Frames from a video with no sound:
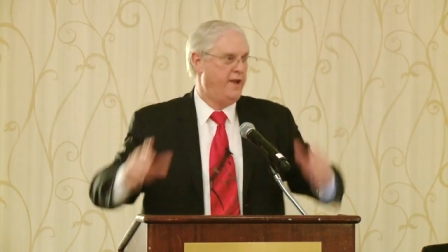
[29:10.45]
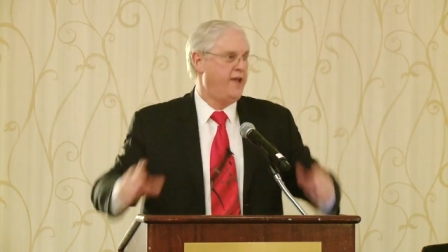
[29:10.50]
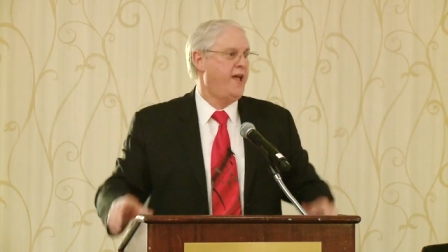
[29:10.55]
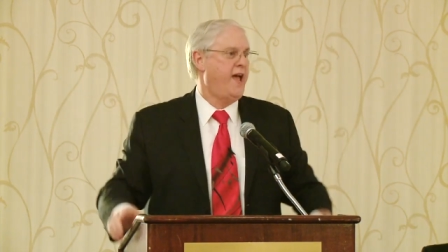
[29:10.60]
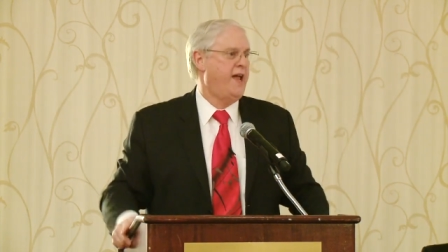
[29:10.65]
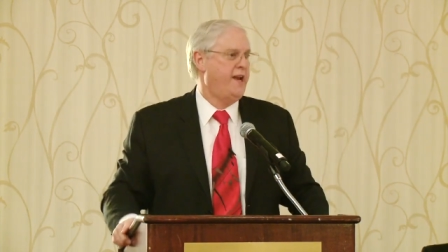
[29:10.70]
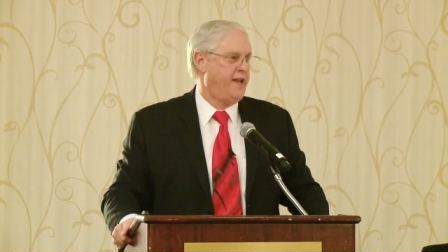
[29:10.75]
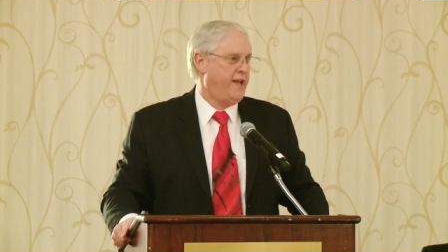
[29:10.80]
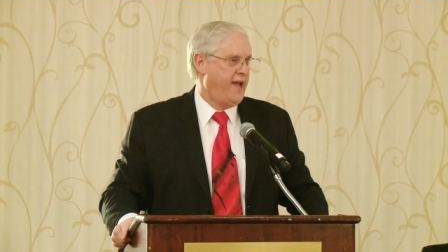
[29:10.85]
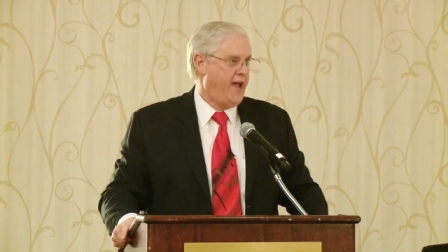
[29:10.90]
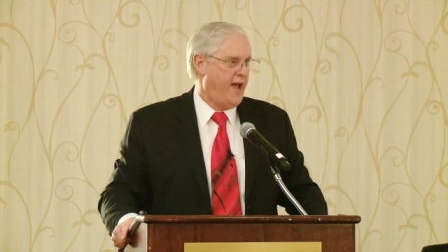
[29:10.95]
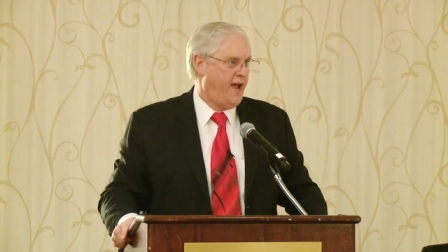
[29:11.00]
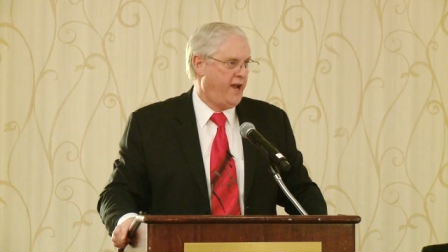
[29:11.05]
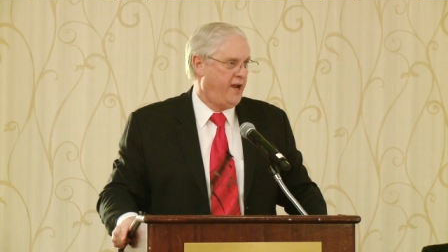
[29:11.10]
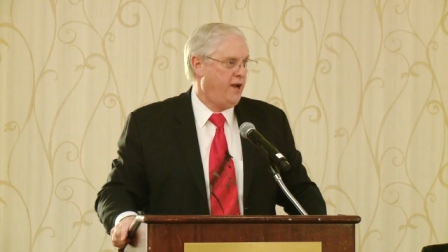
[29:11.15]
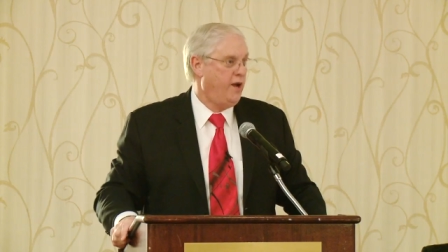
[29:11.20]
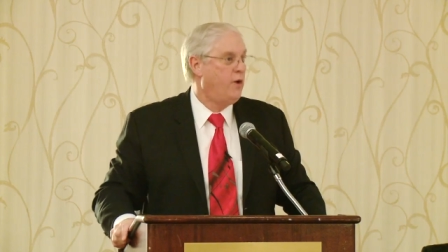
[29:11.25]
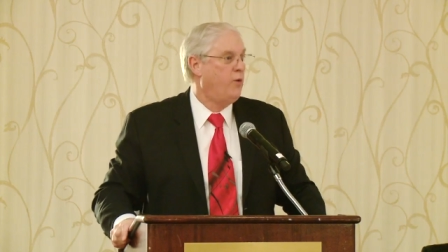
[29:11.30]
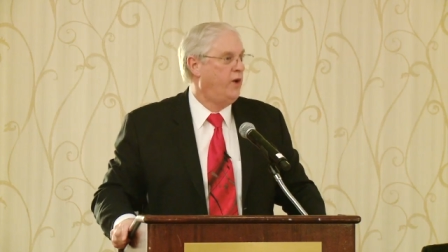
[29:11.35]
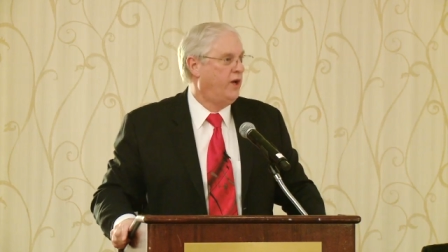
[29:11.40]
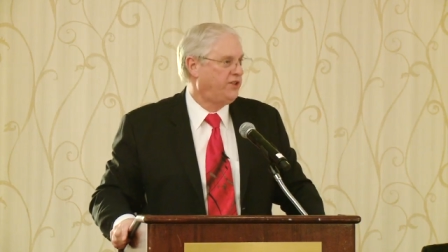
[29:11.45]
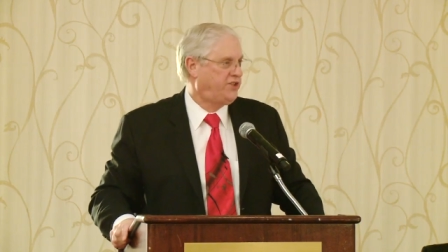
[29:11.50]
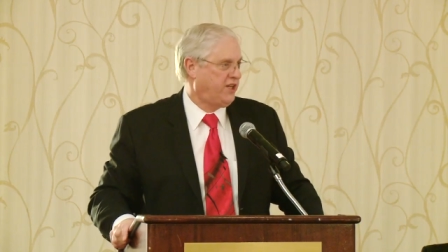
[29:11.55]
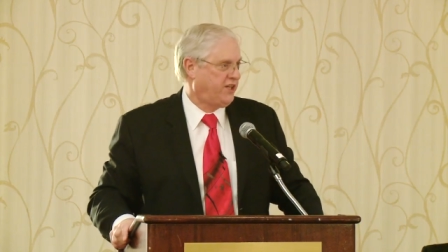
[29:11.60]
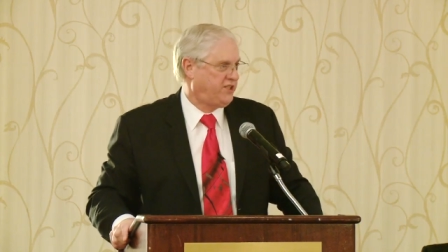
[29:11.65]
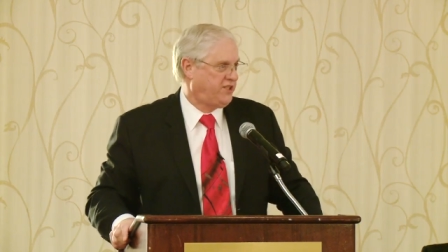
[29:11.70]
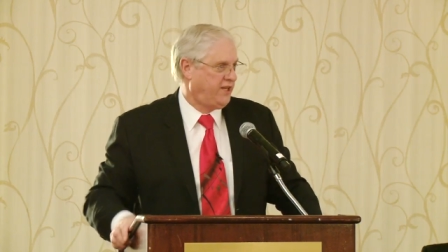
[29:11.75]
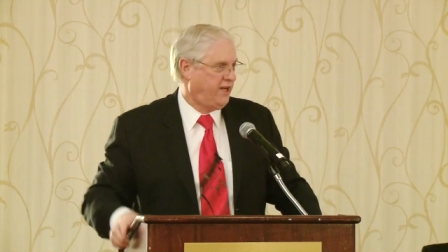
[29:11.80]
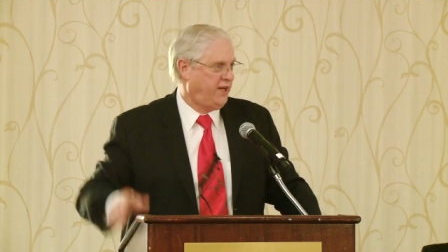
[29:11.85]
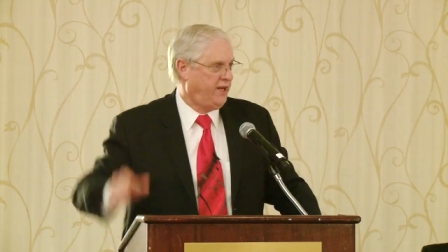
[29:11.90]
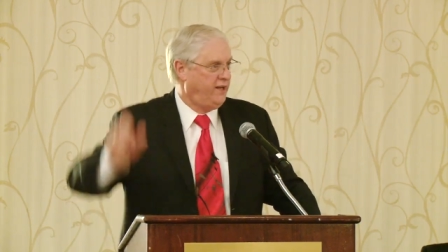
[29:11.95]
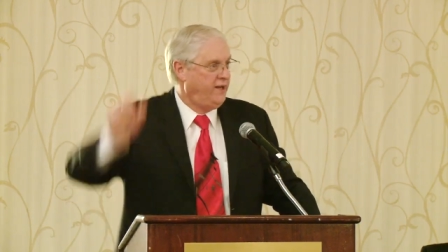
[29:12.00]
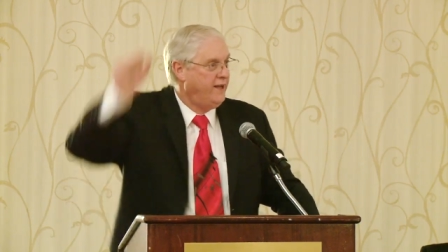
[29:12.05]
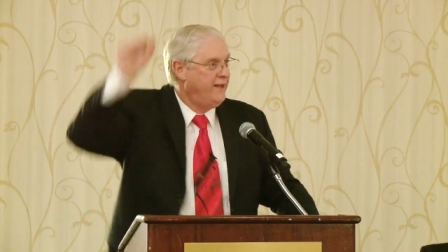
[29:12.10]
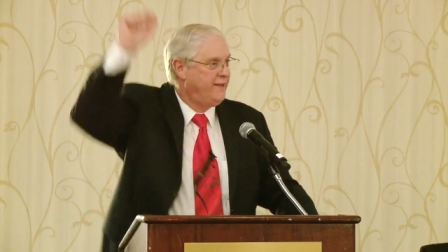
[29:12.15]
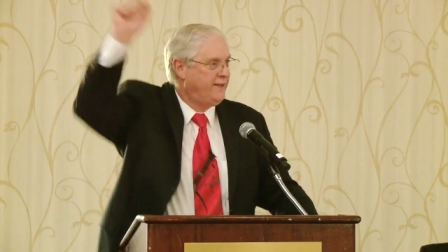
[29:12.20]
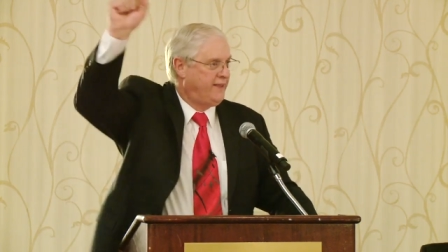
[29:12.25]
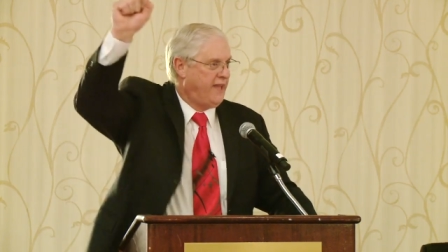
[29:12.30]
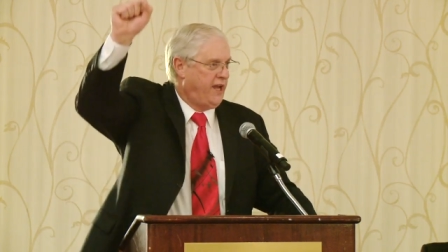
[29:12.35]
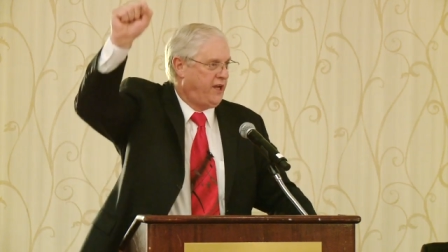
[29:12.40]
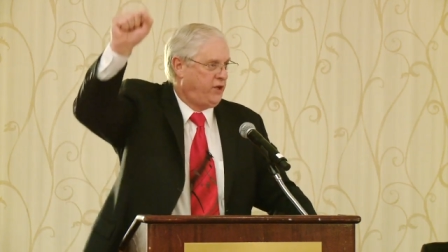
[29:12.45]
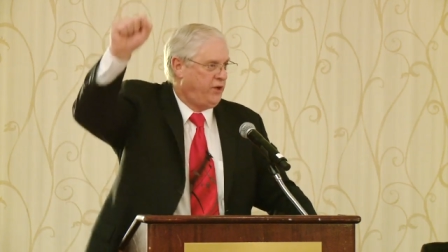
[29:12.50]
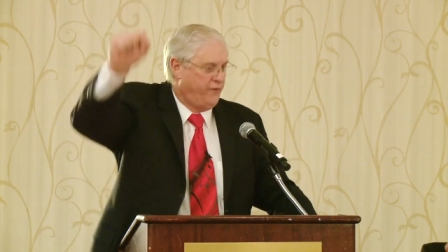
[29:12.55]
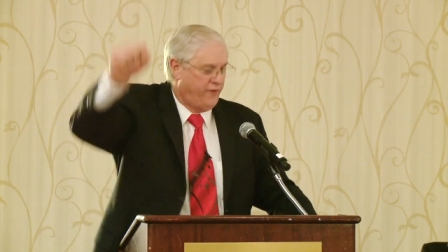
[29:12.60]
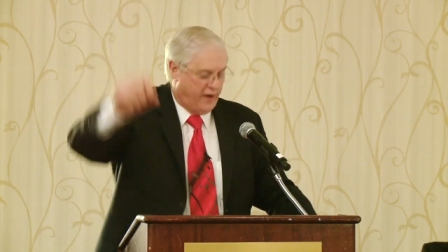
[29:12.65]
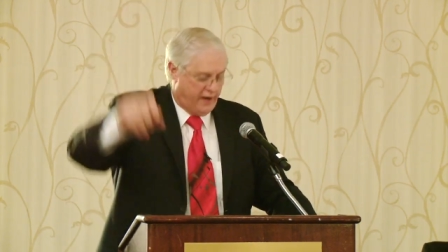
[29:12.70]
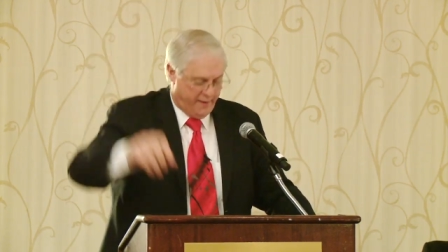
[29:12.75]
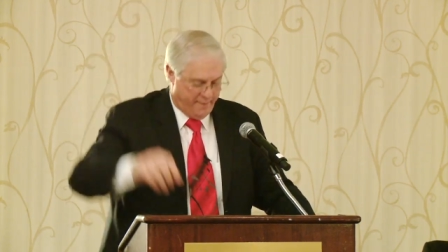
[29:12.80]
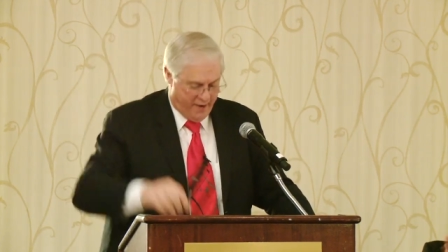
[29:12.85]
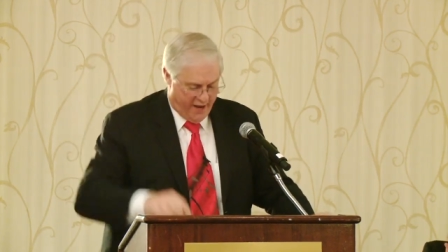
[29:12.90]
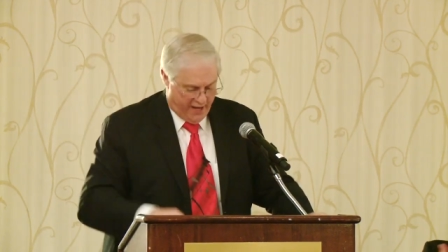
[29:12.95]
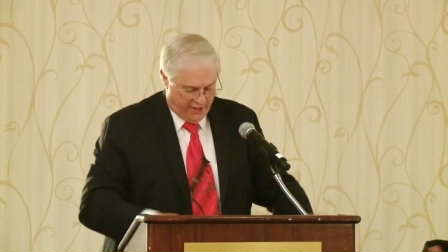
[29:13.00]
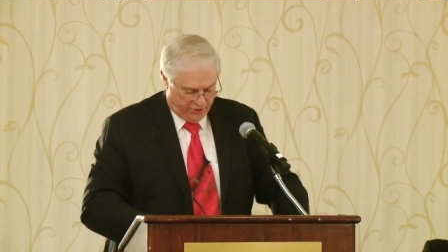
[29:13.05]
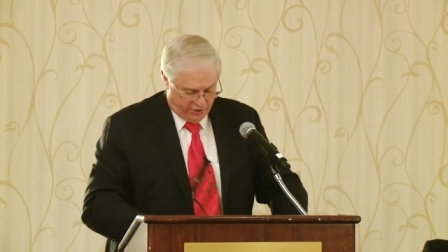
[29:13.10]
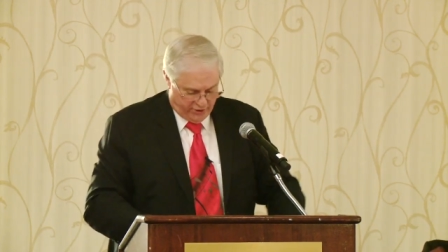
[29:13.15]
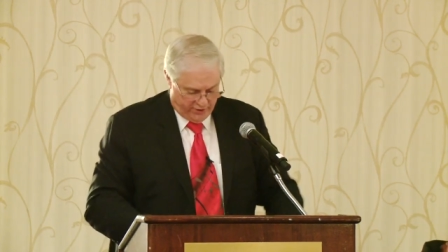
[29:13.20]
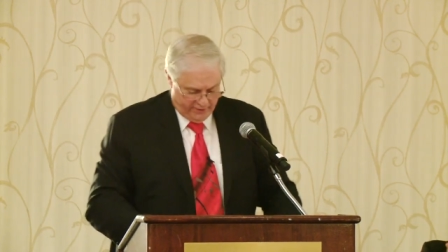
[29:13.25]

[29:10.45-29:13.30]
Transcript: NEA will succeed. Thank you very much.